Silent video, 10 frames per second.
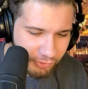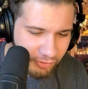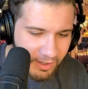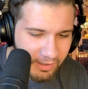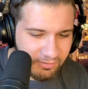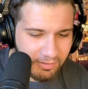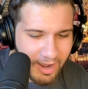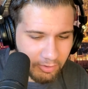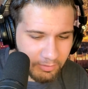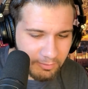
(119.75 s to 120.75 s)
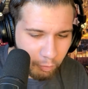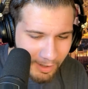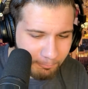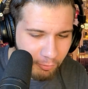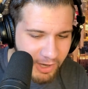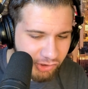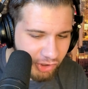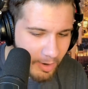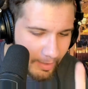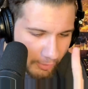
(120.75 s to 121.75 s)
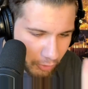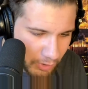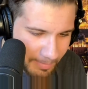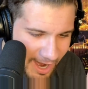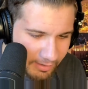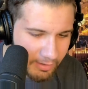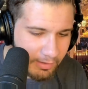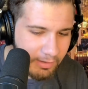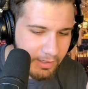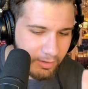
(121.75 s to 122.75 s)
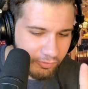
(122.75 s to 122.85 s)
Jenkins allowed only one pressure on the quarterback. He also